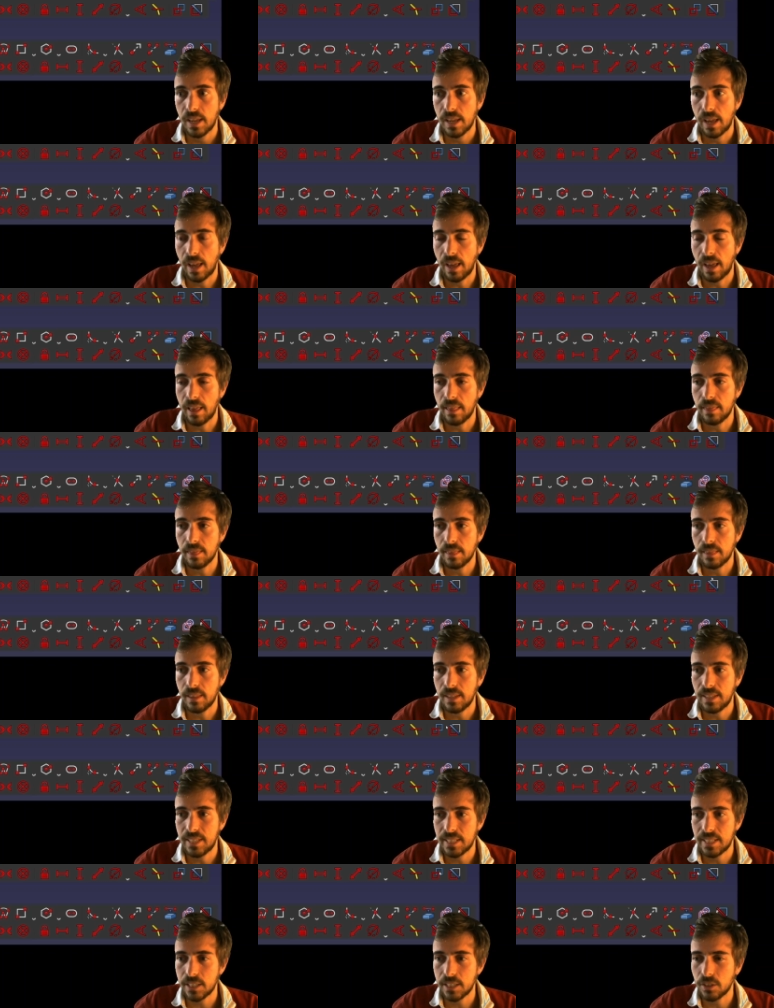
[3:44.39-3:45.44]
And
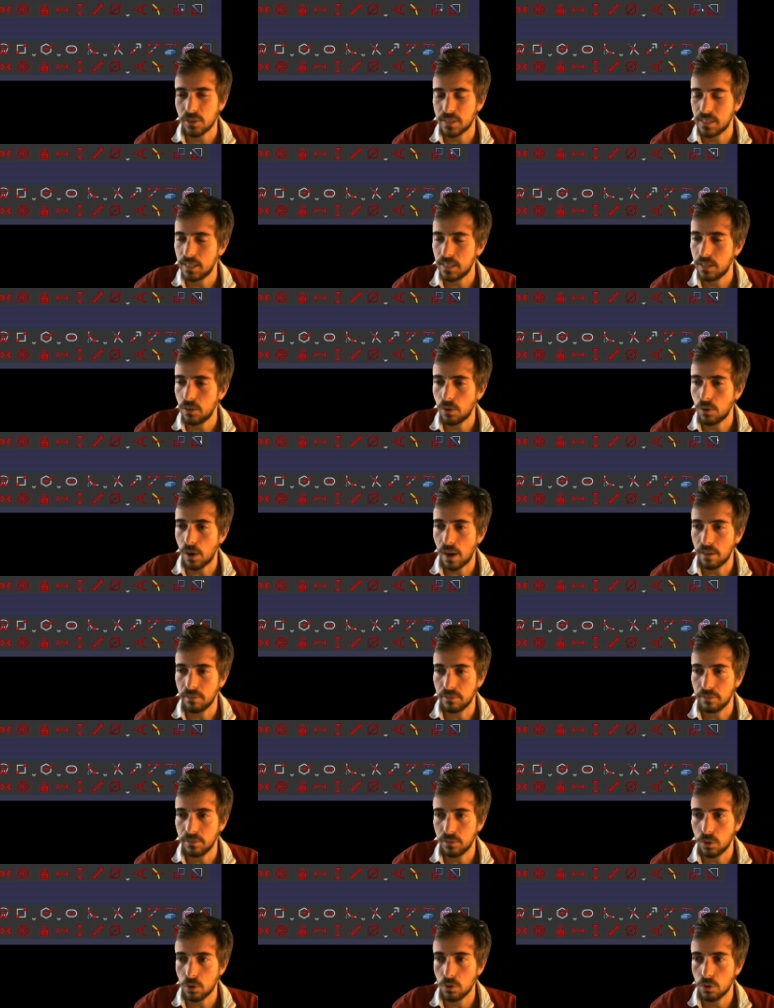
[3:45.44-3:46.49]
here you see you have
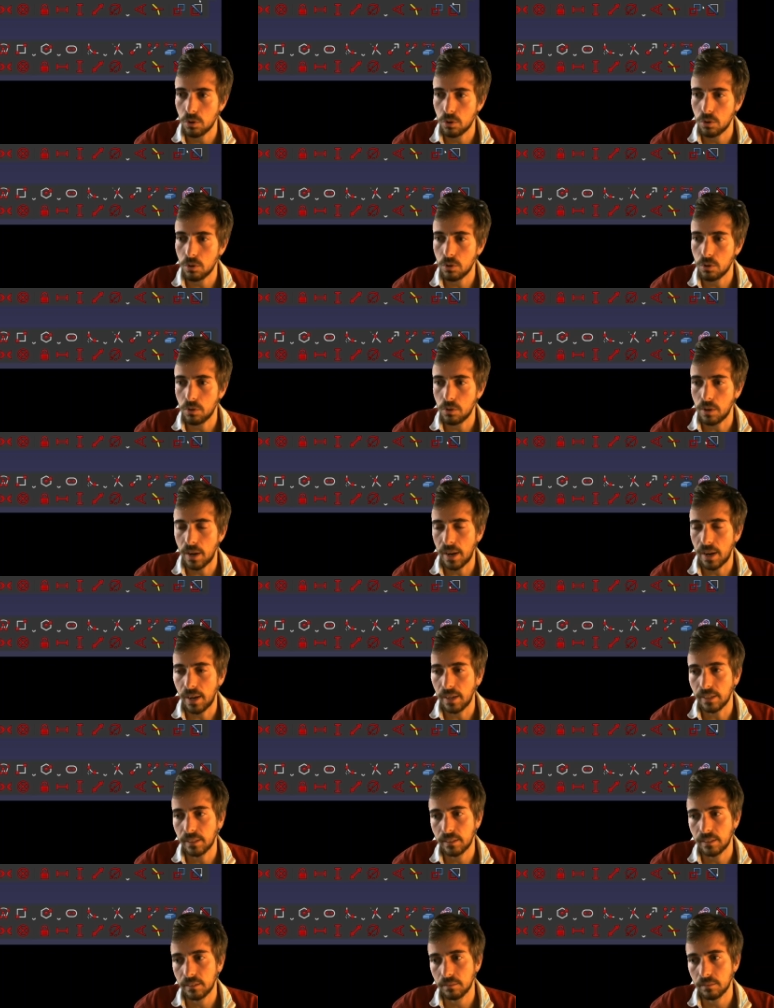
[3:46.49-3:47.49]
no, like,